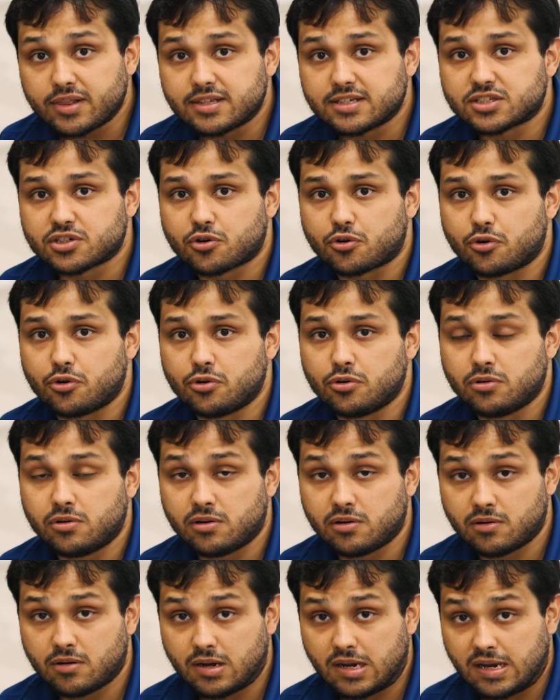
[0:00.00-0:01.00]
the screw,
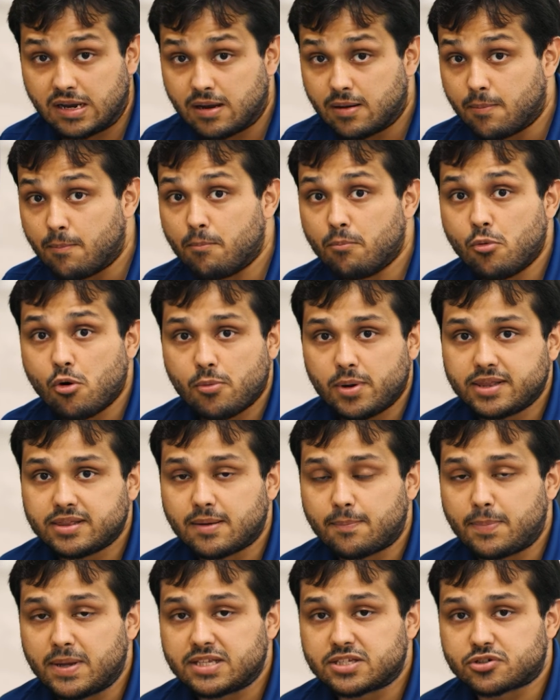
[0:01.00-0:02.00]
moving
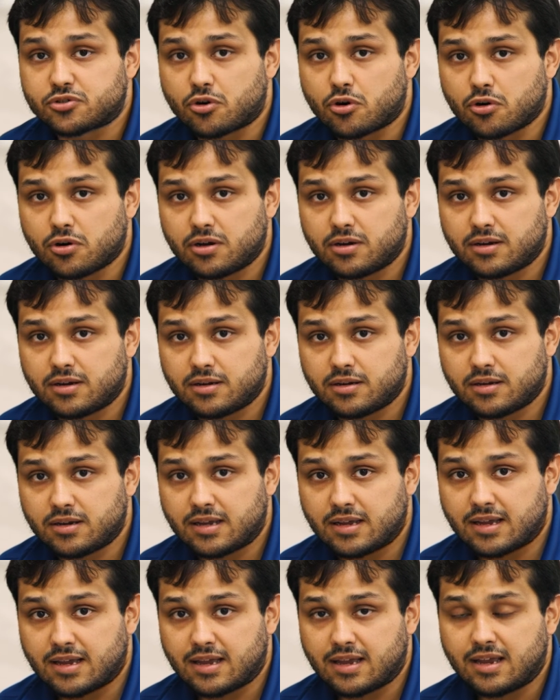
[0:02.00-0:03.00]
the bit stroke,
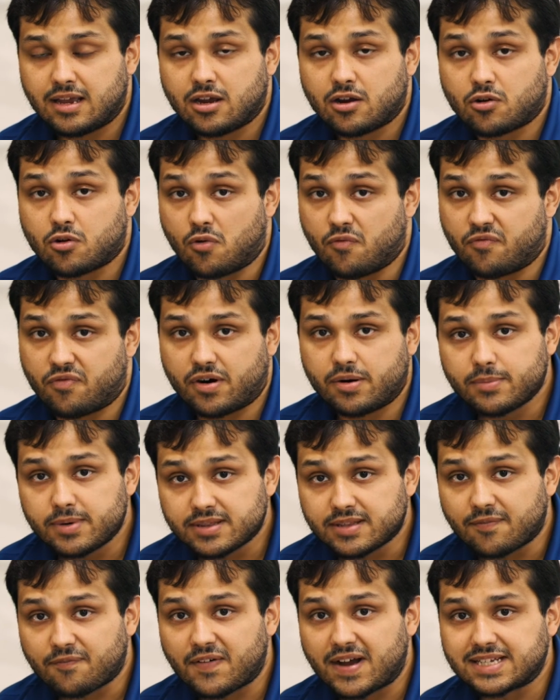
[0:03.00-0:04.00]

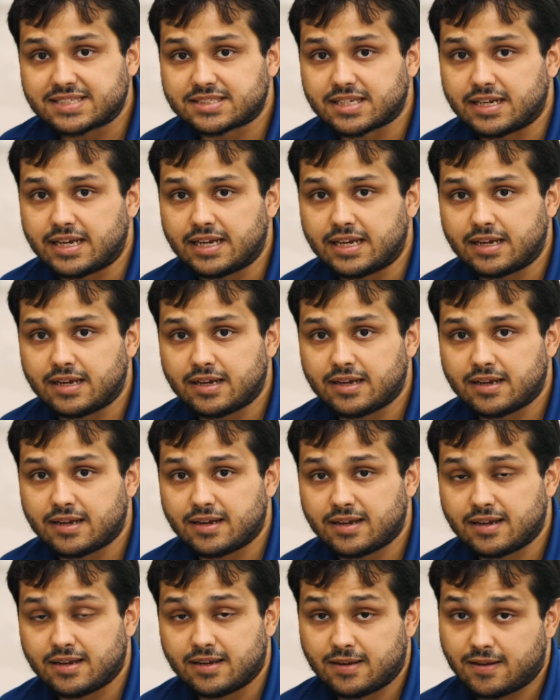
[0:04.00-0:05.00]
confirming the fastening,
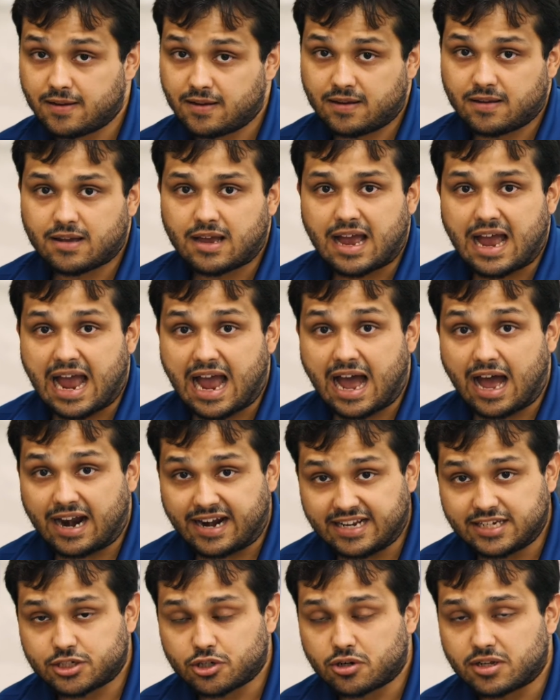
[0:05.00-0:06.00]

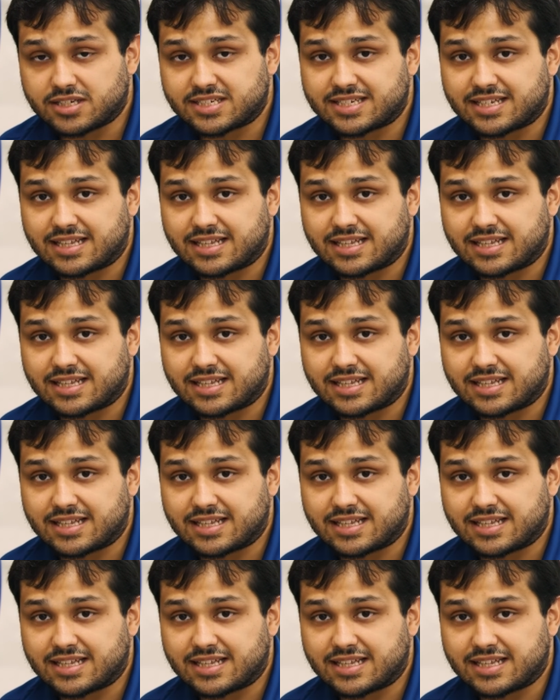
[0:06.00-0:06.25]
additionals